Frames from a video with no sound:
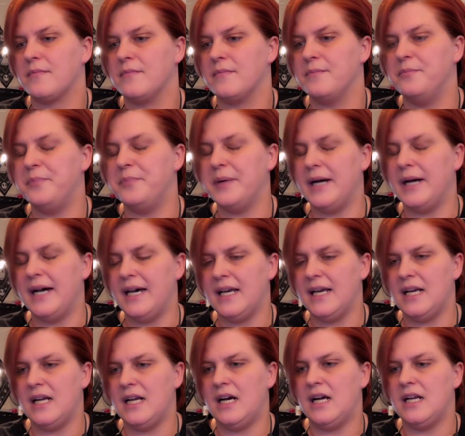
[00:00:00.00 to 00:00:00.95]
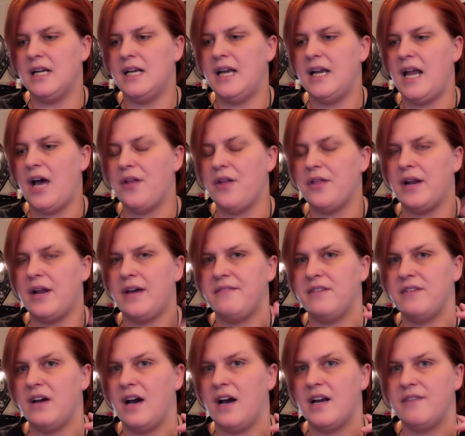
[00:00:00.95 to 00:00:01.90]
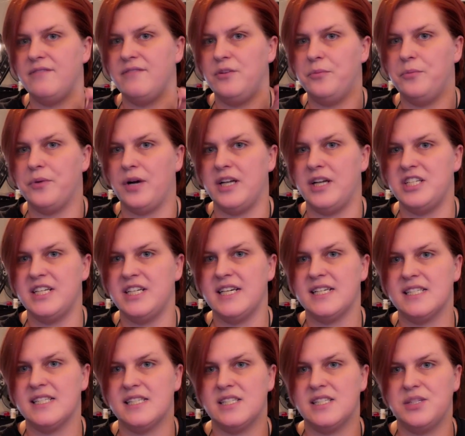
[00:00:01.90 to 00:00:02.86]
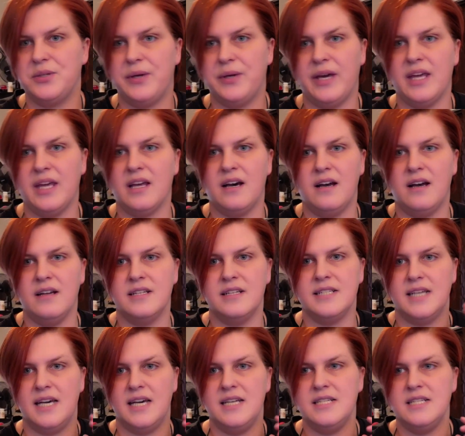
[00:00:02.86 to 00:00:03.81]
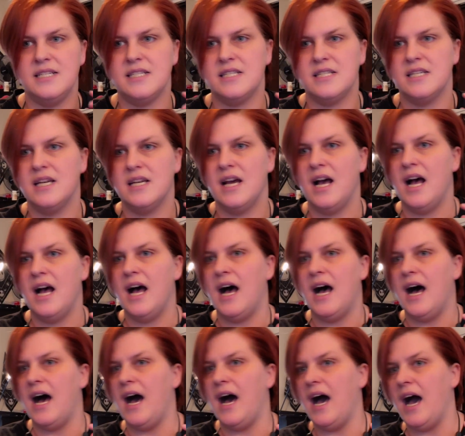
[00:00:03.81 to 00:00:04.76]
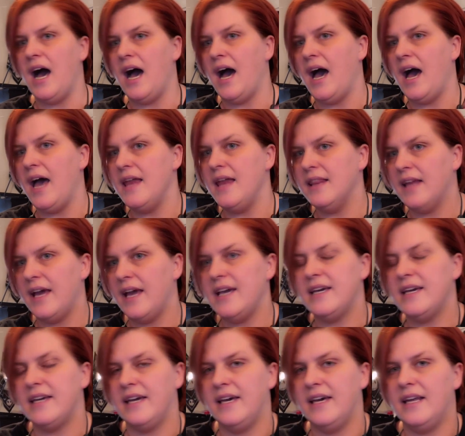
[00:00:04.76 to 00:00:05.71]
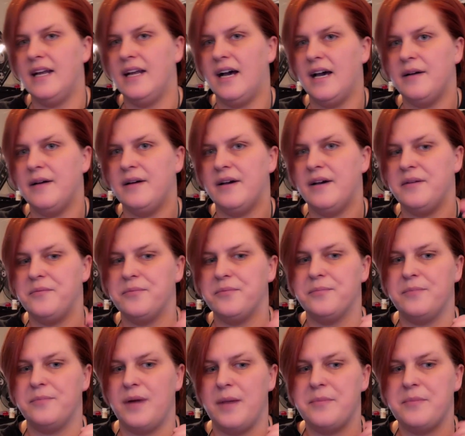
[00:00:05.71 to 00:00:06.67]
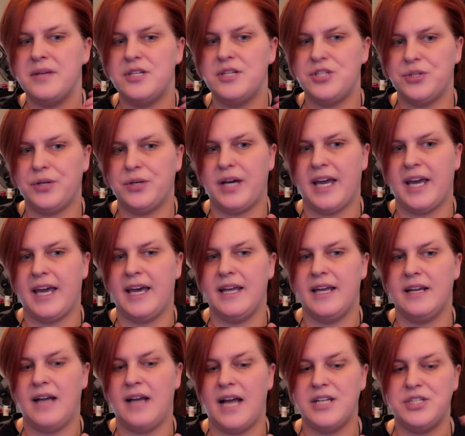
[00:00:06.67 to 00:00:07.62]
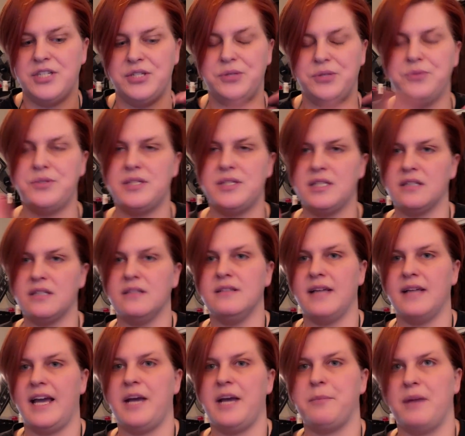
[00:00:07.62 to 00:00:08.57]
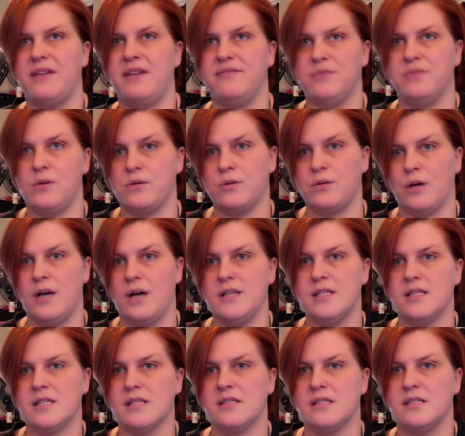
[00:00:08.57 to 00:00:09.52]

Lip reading: But now that I've got a few projects doing on tent, I like it. I'm enjoying it. I do still like my flow cross.